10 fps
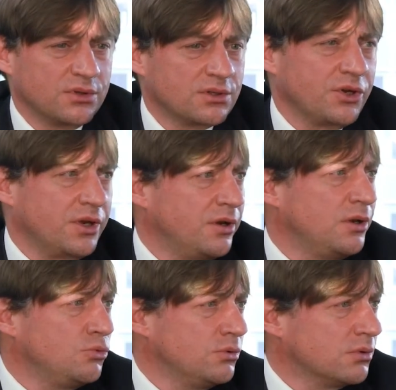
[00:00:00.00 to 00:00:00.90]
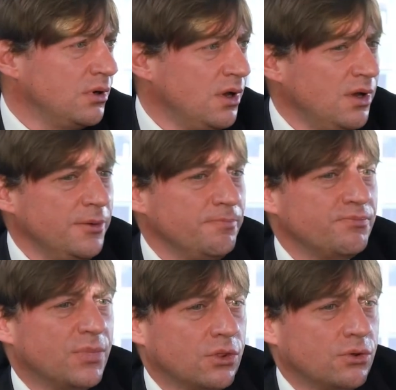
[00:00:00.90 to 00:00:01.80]
specialists there.
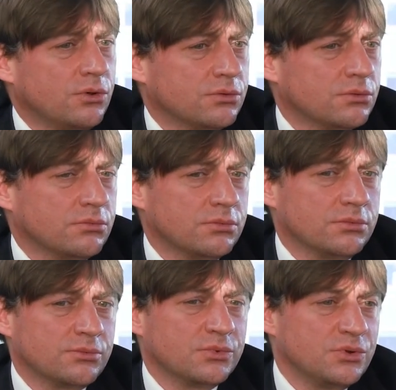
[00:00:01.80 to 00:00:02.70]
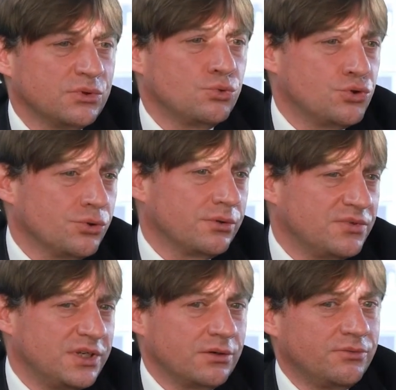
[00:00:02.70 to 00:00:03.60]
I will spare you the
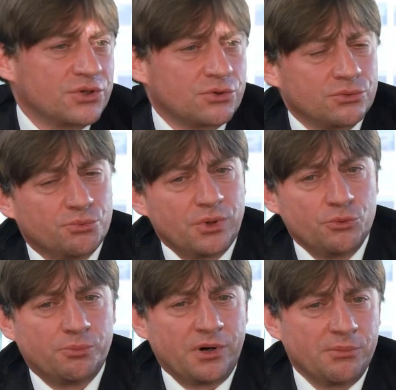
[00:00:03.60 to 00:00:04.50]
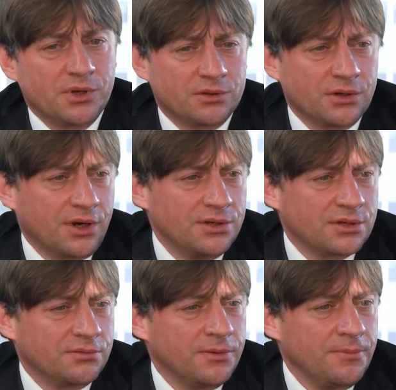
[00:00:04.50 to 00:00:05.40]
details about specific vendors that we
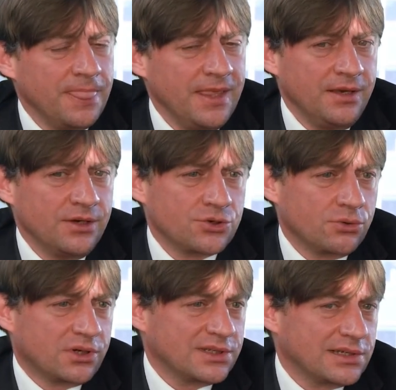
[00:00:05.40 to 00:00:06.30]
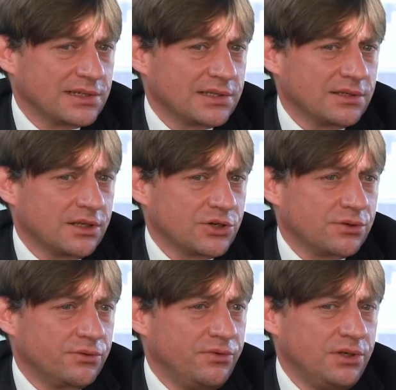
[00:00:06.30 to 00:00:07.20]
work with, but there's plenty
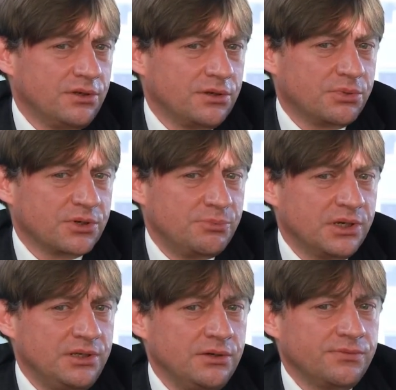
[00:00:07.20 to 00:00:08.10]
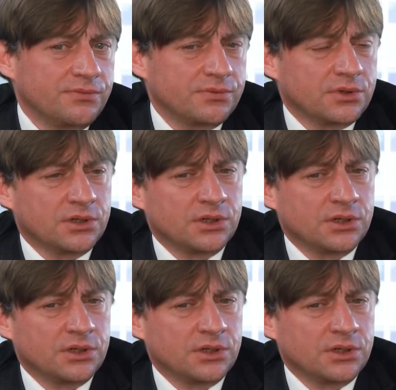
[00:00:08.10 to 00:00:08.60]
of good providers here.